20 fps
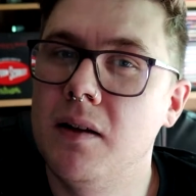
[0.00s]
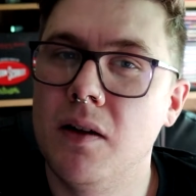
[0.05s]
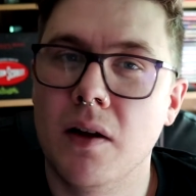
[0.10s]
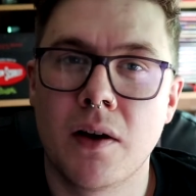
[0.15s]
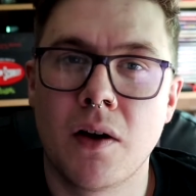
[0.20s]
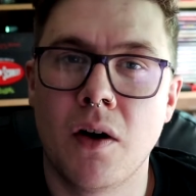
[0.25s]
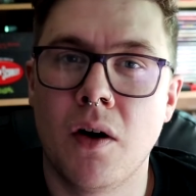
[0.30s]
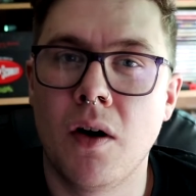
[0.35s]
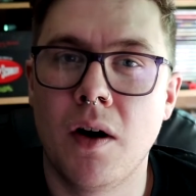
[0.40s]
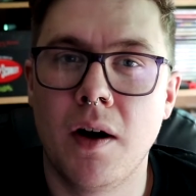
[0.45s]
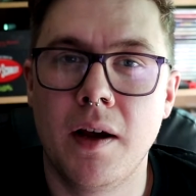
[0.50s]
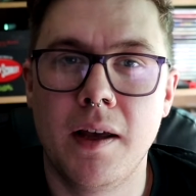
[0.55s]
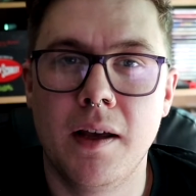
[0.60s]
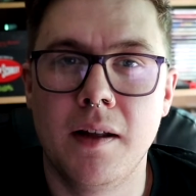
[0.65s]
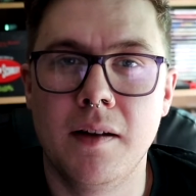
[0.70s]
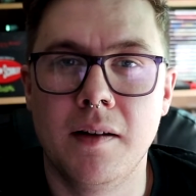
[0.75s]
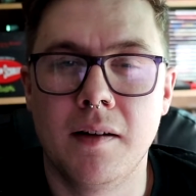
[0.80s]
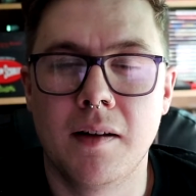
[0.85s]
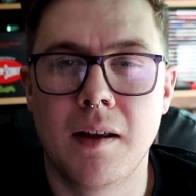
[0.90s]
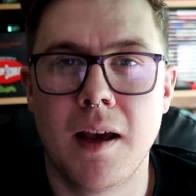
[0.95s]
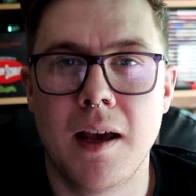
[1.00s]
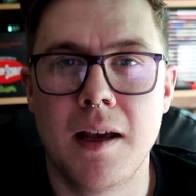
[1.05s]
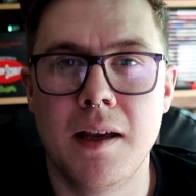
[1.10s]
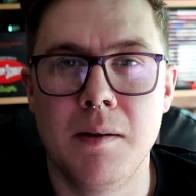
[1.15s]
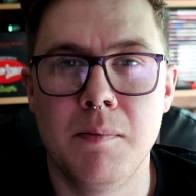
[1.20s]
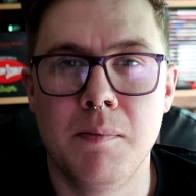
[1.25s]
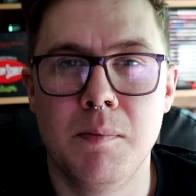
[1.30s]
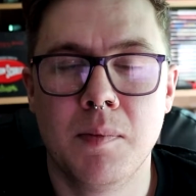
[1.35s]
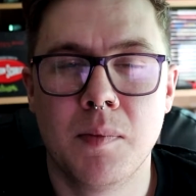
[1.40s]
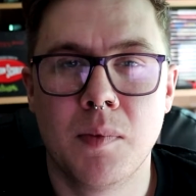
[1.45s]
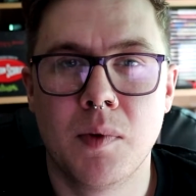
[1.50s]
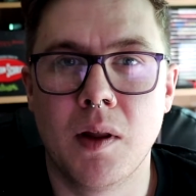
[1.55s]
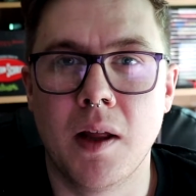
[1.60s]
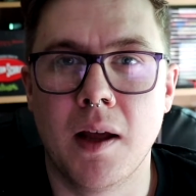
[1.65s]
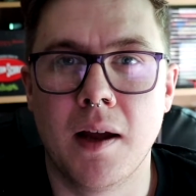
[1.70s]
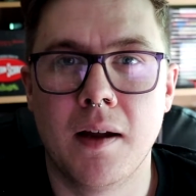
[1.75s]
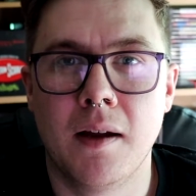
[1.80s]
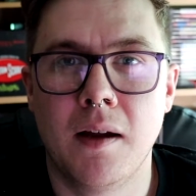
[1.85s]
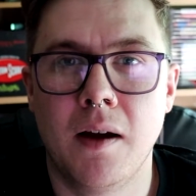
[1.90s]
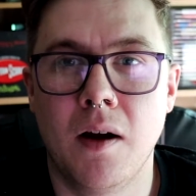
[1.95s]
like a high-end game
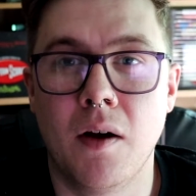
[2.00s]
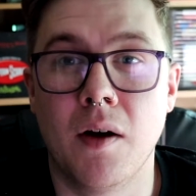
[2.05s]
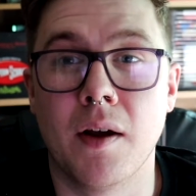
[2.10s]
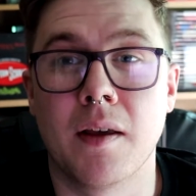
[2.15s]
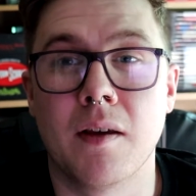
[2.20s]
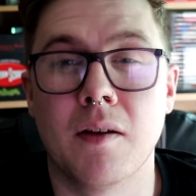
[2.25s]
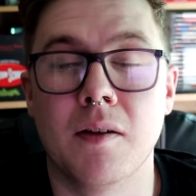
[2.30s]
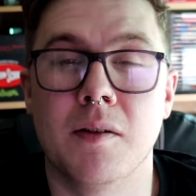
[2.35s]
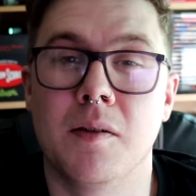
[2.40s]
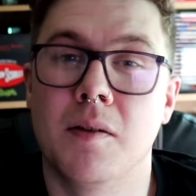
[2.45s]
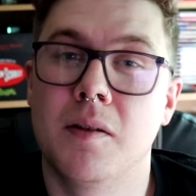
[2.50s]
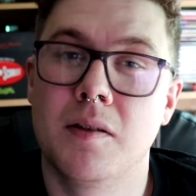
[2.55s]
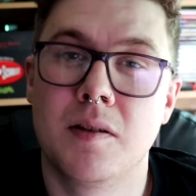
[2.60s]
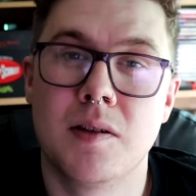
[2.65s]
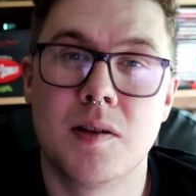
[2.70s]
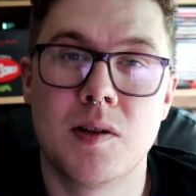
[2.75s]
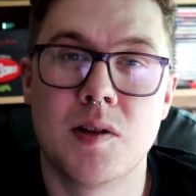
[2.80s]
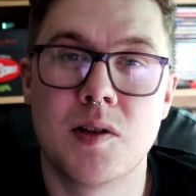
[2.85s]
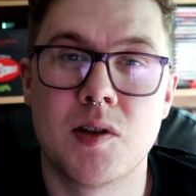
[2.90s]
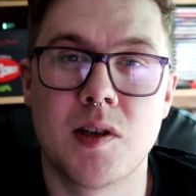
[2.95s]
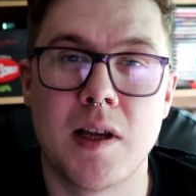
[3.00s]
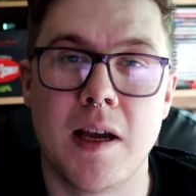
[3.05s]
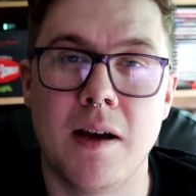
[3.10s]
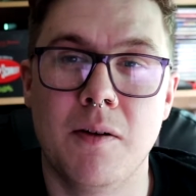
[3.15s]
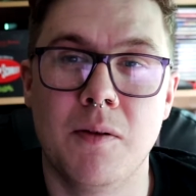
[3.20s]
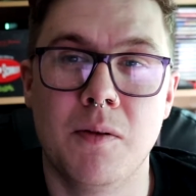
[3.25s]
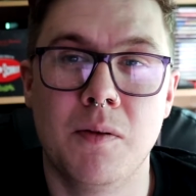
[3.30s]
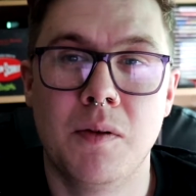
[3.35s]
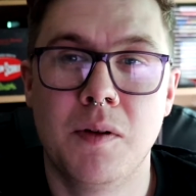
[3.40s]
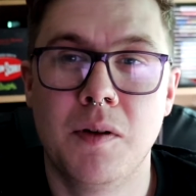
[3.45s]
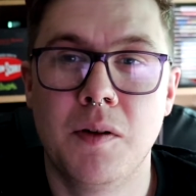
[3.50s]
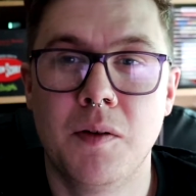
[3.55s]
that I could sell